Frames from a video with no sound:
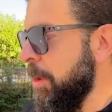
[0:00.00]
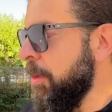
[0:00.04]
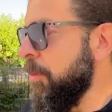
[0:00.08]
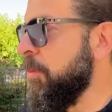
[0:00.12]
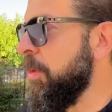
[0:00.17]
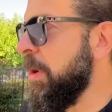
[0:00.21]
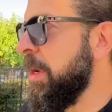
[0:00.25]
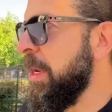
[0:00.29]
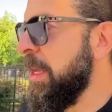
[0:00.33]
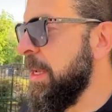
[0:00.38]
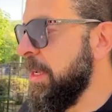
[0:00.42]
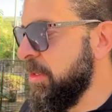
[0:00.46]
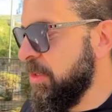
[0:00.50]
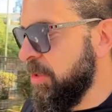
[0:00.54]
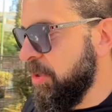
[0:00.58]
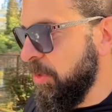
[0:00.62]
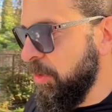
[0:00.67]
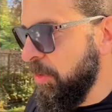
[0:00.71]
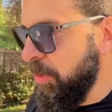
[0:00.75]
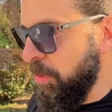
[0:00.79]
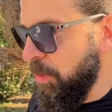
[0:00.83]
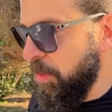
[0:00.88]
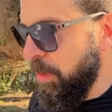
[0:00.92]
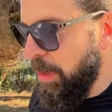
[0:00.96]
We need
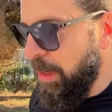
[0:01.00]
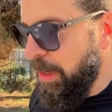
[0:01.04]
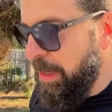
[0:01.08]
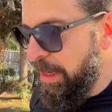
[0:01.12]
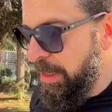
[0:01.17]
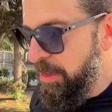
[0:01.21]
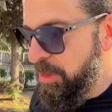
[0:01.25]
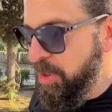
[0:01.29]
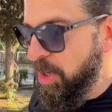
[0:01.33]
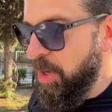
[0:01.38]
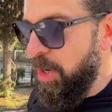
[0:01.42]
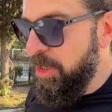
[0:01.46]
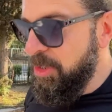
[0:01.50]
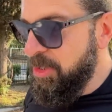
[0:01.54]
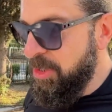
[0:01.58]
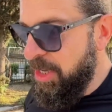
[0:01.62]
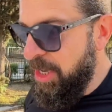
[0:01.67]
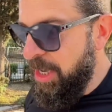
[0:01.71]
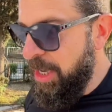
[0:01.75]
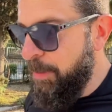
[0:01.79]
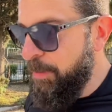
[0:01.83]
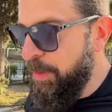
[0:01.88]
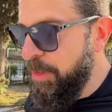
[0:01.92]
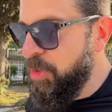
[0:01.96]
to talk to
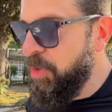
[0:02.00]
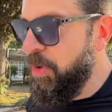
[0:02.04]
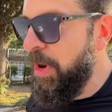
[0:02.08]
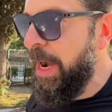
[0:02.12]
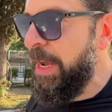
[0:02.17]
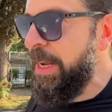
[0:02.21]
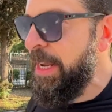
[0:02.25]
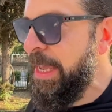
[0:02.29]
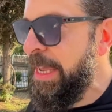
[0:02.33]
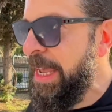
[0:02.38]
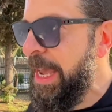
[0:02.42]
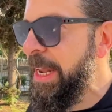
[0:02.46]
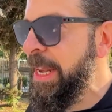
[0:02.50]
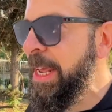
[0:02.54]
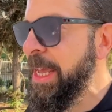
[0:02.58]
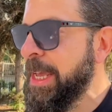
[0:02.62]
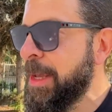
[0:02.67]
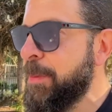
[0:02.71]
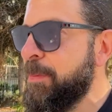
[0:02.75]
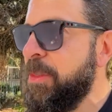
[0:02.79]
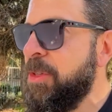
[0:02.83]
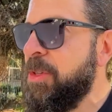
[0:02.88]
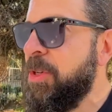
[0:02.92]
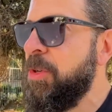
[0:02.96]
him and try to get
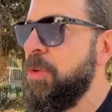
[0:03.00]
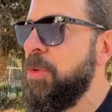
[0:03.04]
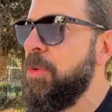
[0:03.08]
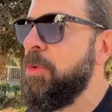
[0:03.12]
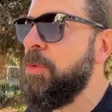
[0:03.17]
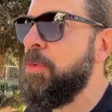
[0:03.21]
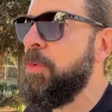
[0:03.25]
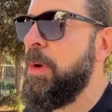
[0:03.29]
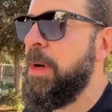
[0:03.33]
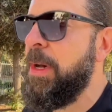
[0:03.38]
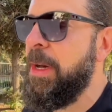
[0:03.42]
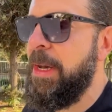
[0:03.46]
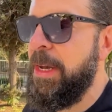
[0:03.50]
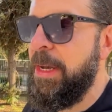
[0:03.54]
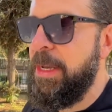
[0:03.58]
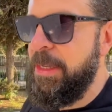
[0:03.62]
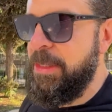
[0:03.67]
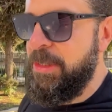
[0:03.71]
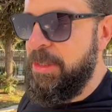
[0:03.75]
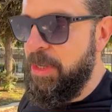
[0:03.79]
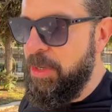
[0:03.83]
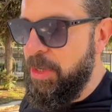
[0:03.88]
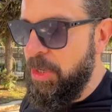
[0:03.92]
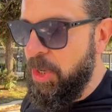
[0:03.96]
him to
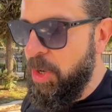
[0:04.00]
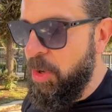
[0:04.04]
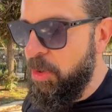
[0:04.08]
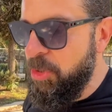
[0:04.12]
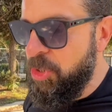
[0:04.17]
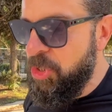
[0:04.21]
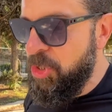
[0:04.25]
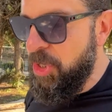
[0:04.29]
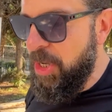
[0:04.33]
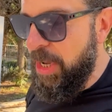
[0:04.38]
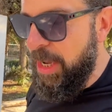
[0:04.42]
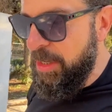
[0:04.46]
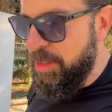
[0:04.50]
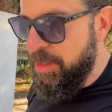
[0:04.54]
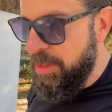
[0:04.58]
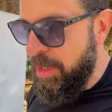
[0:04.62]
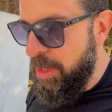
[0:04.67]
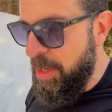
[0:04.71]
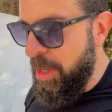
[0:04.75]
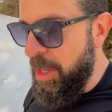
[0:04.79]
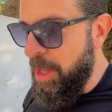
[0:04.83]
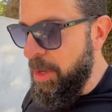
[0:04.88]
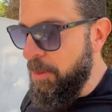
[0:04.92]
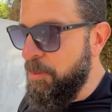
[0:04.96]
negotiate
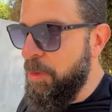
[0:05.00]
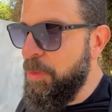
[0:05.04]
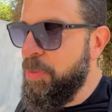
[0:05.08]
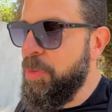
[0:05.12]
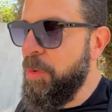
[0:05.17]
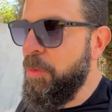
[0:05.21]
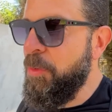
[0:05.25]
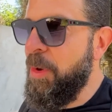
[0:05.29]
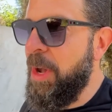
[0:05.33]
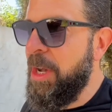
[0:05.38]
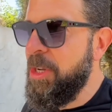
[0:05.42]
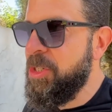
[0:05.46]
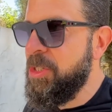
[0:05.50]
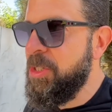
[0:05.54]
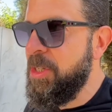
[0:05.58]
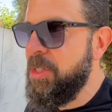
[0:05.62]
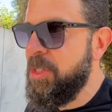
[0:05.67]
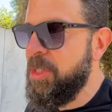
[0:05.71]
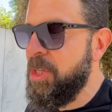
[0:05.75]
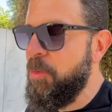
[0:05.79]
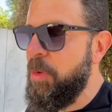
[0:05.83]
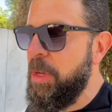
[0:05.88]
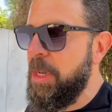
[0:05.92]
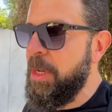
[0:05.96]
with the Russians
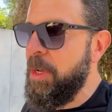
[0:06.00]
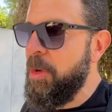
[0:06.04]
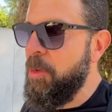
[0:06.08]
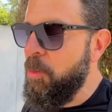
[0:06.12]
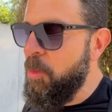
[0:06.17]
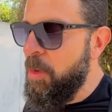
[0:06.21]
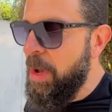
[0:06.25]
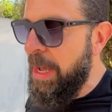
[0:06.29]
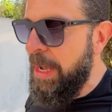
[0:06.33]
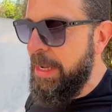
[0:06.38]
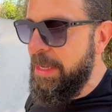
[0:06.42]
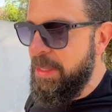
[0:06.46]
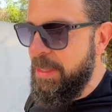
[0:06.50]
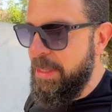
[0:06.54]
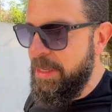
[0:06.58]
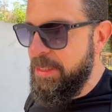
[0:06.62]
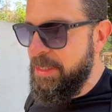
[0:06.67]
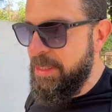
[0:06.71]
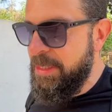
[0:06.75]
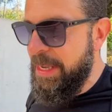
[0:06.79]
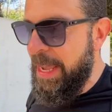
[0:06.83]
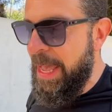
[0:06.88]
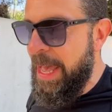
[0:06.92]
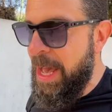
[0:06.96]
so we can wind
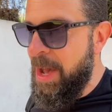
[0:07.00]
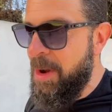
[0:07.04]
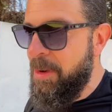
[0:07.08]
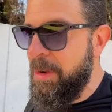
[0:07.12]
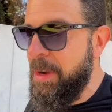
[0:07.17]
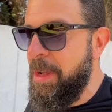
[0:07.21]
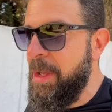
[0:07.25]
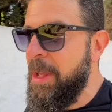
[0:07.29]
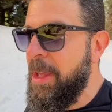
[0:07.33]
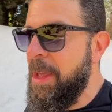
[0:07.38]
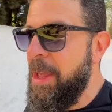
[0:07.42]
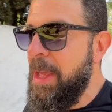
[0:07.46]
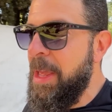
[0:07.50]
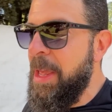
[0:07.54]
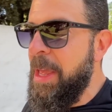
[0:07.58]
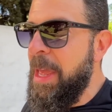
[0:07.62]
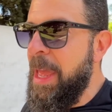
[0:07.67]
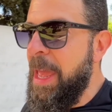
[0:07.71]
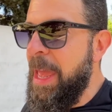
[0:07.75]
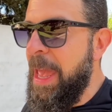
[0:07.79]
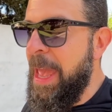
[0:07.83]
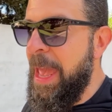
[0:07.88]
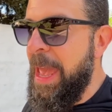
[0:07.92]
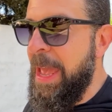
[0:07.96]
this down.
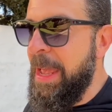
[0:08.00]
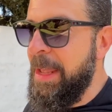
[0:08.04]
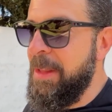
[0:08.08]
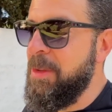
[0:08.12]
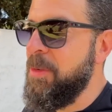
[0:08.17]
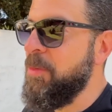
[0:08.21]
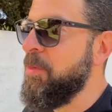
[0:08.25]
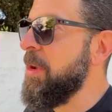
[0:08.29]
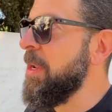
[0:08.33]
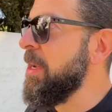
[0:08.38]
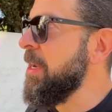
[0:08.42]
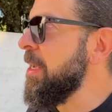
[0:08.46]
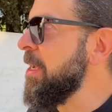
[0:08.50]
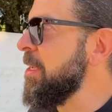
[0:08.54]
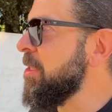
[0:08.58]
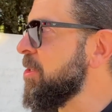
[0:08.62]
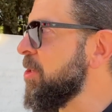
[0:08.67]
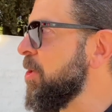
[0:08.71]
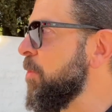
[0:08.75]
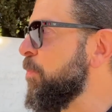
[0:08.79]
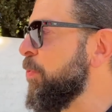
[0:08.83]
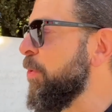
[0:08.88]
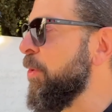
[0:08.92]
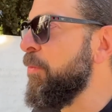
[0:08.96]
And we need
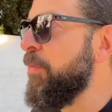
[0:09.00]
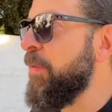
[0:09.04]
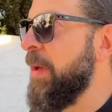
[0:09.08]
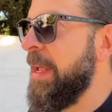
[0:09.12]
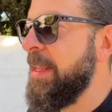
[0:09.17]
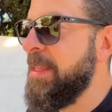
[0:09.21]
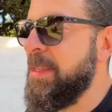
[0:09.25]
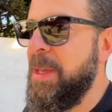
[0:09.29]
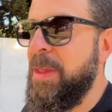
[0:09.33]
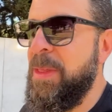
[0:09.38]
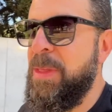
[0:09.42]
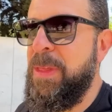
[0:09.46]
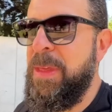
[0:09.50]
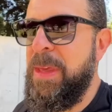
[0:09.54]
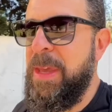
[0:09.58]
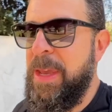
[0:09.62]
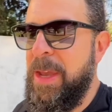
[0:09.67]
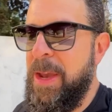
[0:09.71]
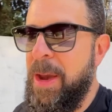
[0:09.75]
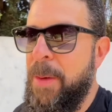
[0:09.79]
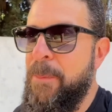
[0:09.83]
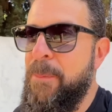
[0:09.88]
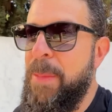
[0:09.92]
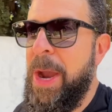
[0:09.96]
to prevent
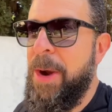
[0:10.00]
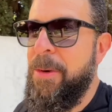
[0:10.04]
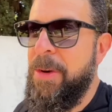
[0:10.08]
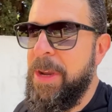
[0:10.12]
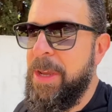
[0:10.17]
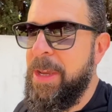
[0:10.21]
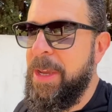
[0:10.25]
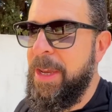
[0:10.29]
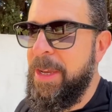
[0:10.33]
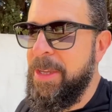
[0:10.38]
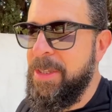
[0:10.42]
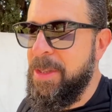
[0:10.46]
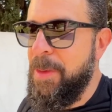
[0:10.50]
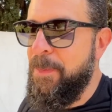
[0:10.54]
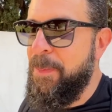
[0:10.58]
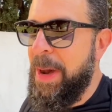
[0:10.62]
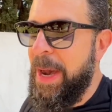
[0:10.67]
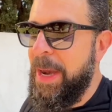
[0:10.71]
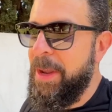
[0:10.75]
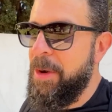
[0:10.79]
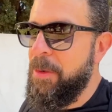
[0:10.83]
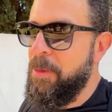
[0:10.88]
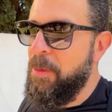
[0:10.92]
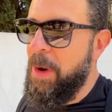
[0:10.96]
the Americans, the
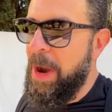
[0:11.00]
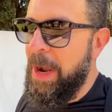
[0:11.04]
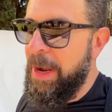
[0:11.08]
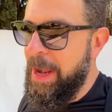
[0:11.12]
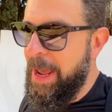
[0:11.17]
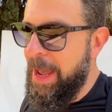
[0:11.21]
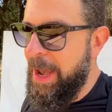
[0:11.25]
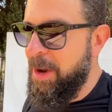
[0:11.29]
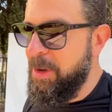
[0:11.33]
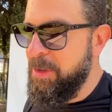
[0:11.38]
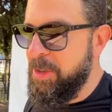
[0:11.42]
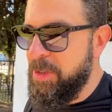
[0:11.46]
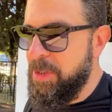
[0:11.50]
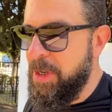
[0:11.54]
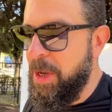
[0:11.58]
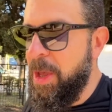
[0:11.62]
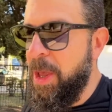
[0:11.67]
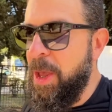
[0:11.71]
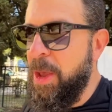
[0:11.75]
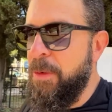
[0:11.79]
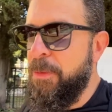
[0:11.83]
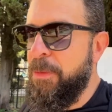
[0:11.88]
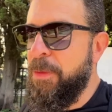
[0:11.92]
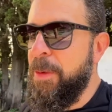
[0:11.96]
Biden White House,
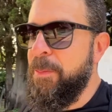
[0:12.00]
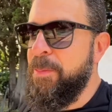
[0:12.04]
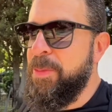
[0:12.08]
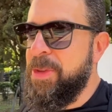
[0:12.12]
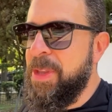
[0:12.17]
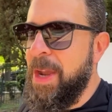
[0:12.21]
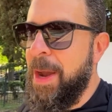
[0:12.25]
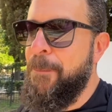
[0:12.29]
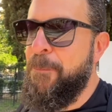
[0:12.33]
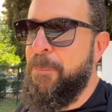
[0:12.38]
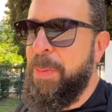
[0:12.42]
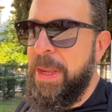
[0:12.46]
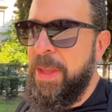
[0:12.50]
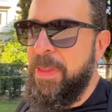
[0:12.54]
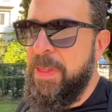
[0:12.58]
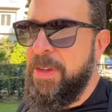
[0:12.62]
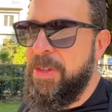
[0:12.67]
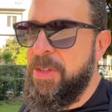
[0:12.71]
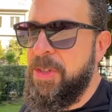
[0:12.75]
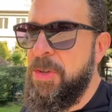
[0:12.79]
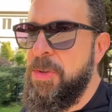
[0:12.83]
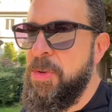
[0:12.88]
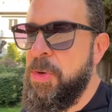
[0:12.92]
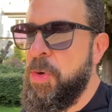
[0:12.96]
from dumping
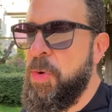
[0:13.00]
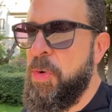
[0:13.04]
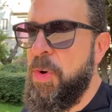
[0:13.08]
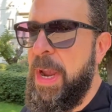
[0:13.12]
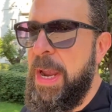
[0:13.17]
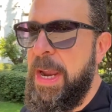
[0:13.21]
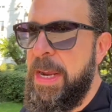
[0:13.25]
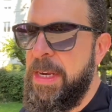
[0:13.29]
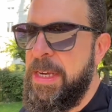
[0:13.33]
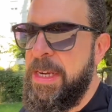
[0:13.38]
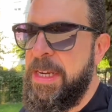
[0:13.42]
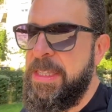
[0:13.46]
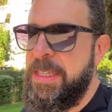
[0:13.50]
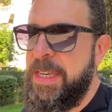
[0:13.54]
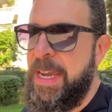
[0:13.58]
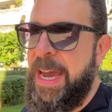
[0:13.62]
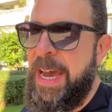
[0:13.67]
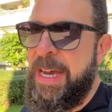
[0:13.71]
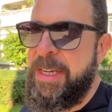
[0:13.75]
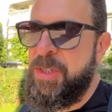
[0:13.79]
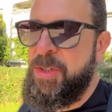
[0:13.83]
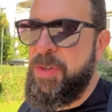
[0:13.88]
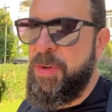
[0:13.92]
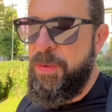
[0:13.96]
this Ukraine
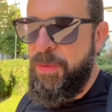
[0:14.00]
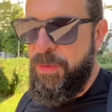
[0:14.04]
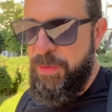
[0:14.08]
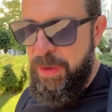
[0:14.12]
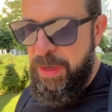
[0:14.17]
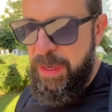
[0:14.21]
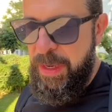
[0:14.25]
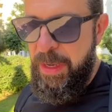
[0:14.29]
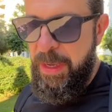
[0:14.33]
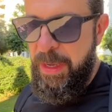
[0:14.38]
catastrophe